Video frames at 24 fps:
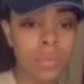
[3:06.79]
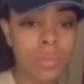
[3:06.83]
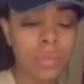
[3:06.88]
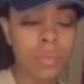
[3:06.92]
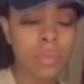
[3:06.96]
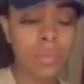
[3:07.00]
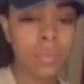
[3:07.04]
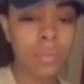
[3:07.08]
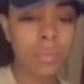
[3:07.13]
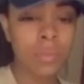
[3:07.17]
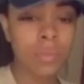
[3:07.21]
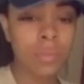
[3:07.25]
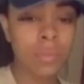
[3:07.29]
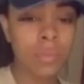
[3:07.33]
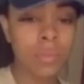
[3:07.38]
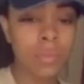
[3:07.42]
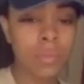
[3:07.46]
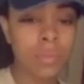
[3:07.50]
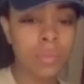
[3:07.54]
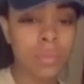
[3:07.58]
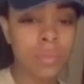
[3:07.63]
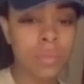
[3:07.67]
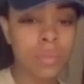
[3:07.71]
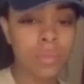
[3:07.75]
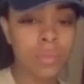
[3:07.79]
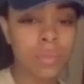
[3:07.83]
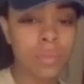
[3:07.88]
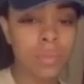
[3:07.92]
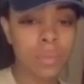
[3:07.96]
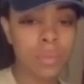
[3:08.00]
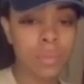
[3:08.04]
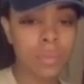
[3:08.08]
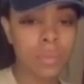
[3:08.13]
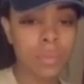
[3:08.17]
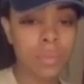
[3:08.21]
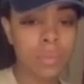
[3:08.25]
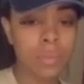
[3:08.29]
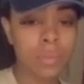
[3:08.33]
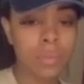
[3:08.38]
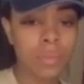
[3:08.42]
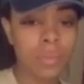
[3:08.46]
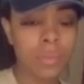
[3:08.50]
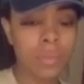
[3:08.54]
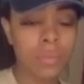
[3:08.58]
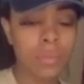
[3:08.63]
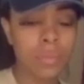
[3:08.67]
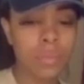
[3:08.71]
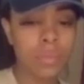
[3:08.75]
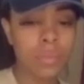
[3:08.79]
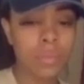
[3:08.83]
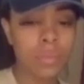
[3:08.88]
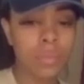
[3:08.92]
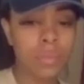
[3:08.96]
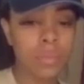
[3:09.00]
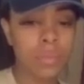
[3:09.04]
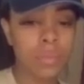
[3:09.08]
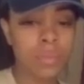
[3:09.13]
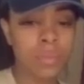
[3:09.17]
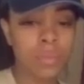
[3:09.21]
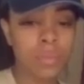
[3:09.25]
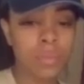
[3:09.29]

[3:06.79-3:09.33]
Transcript: (silent)